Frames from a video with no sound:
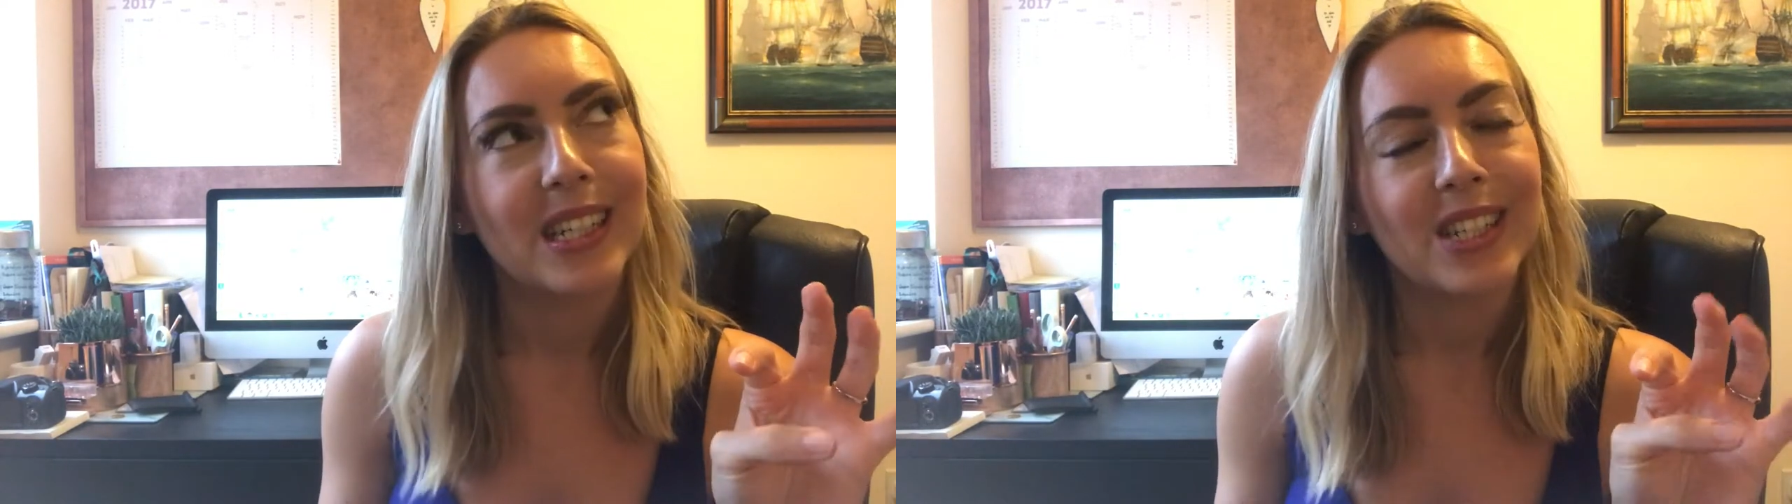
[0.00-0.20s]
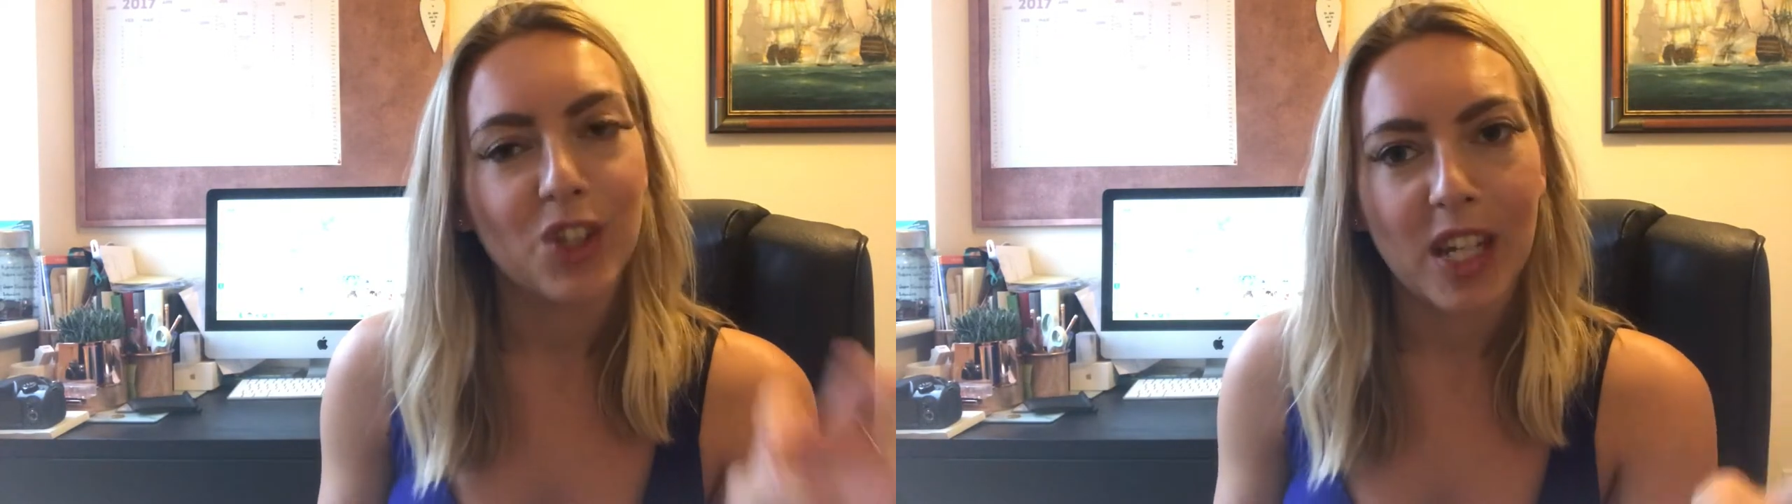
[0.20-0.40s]

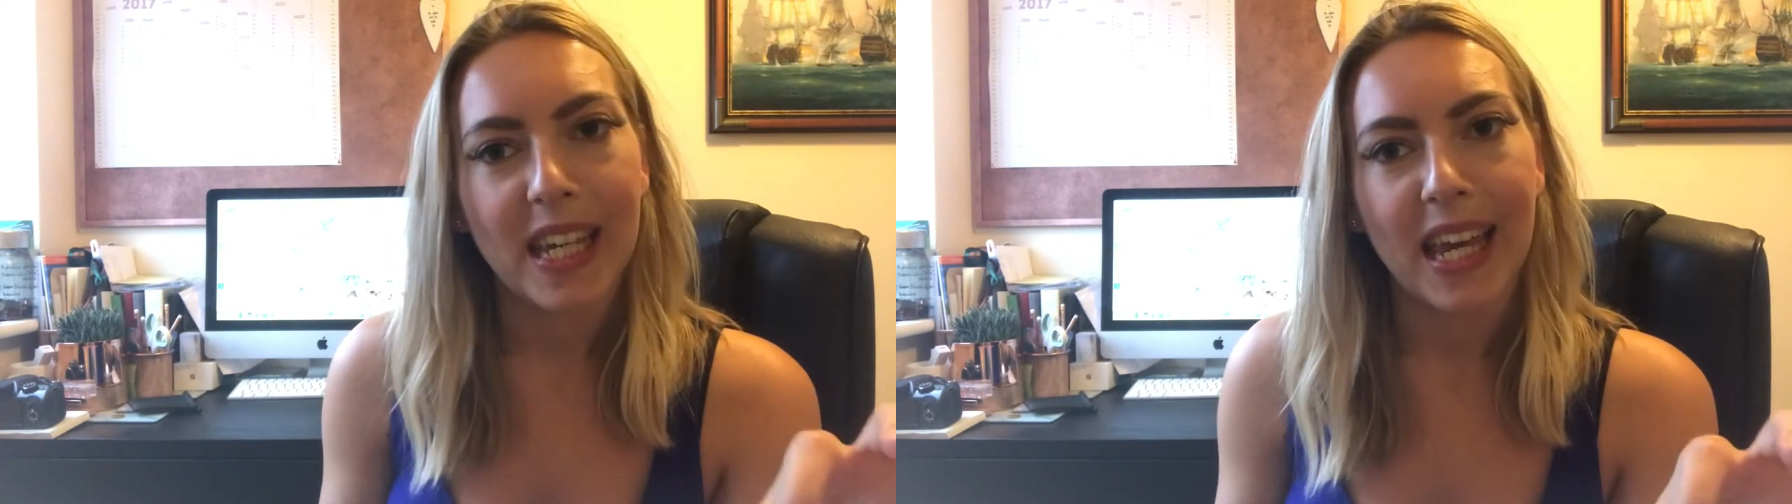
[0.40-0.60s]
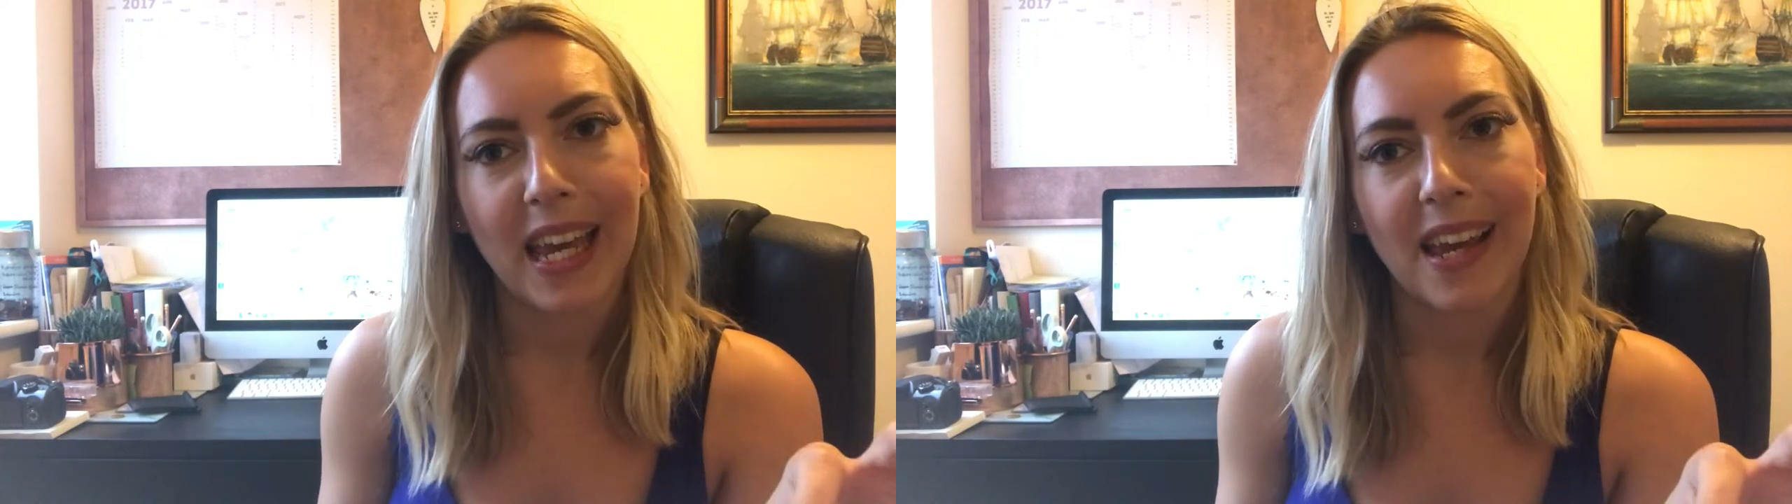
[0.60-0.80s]

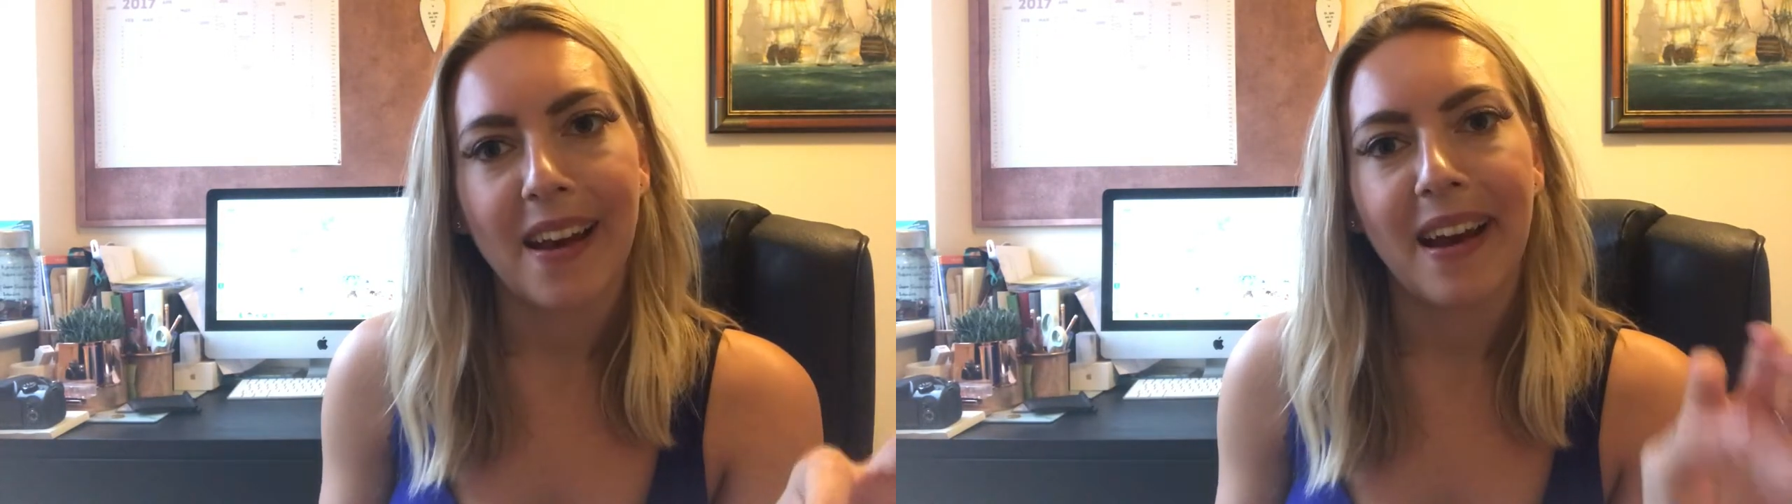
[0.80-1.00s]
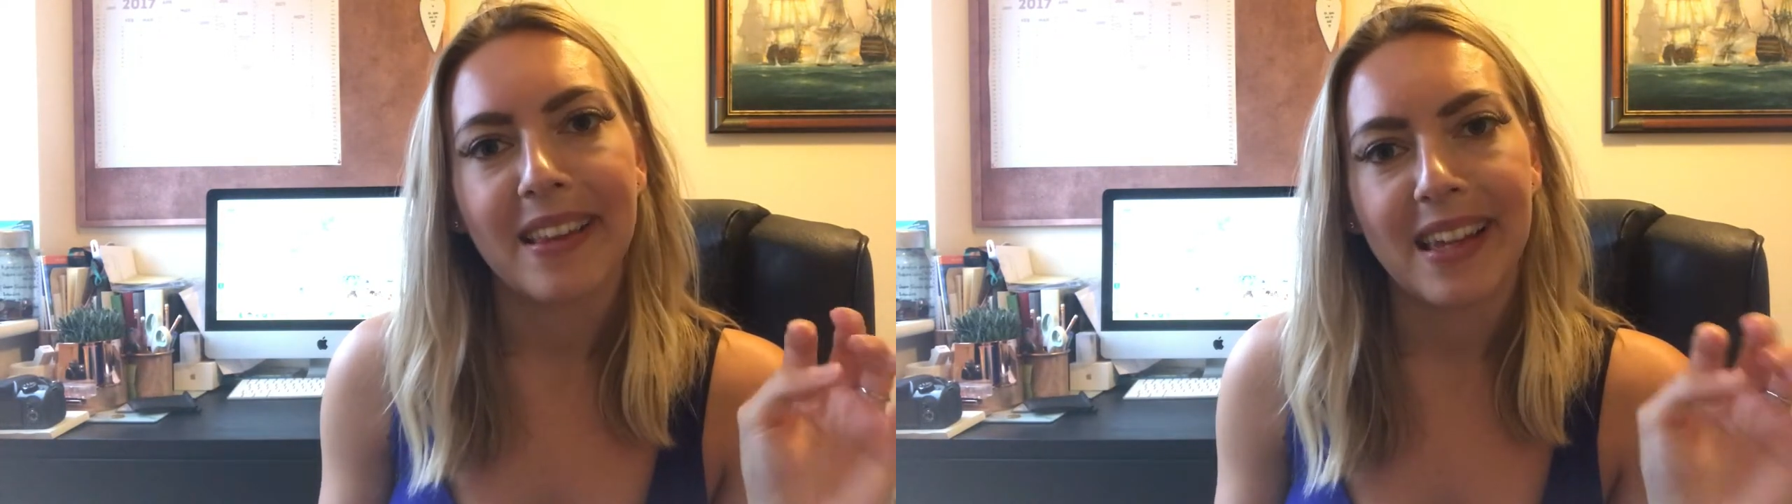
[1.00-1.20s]
cheeky,
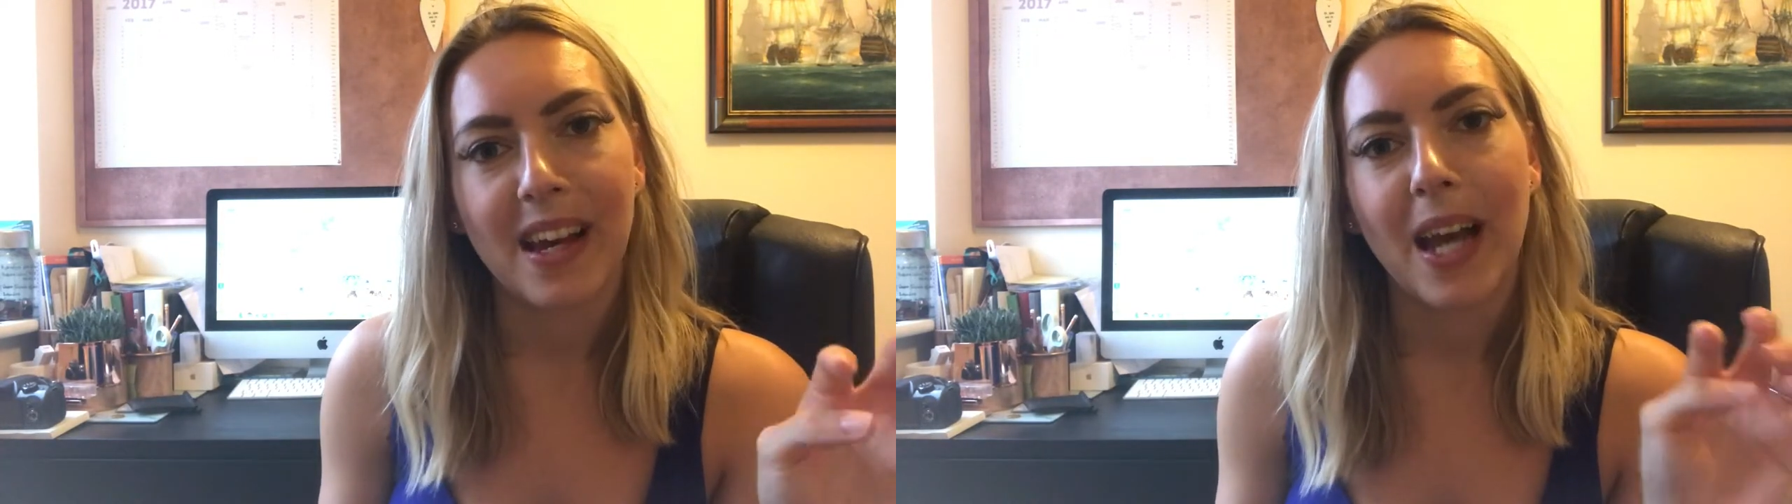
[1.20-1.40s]
I think